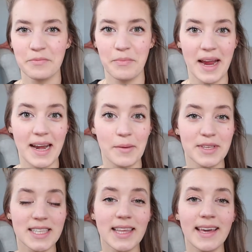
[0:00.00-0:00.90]
My name
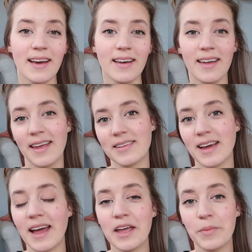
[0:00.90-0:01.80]
is Leah and
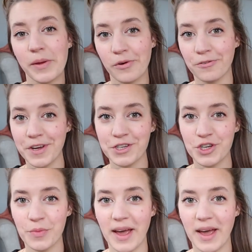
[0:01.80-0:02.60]
I am a professional